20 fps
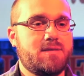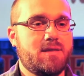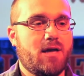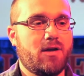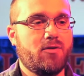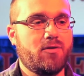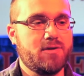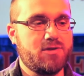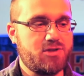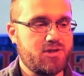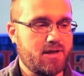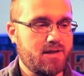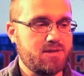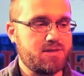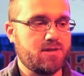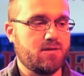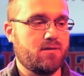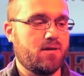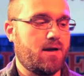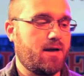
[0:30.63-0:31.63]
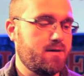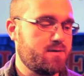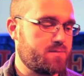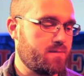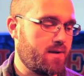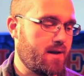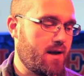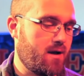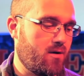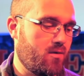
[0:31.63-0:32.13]
not only changing lives,
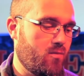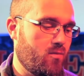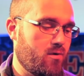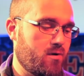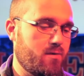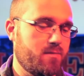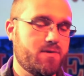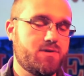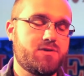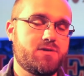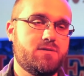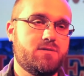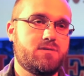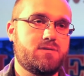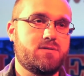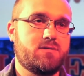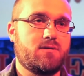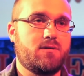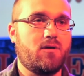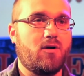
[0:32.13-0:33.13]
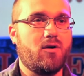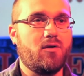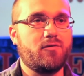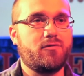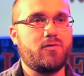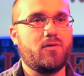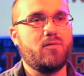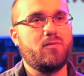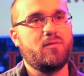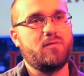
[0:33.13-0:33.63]
but how Water Missions
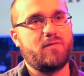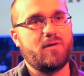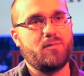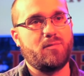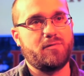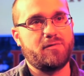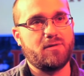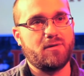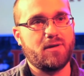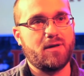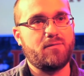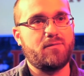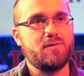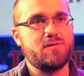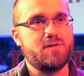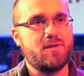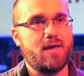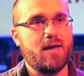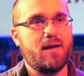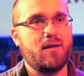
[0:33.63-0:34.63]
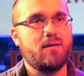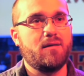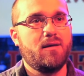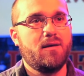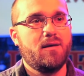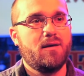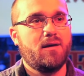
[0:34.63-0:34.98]
also is able to leverage that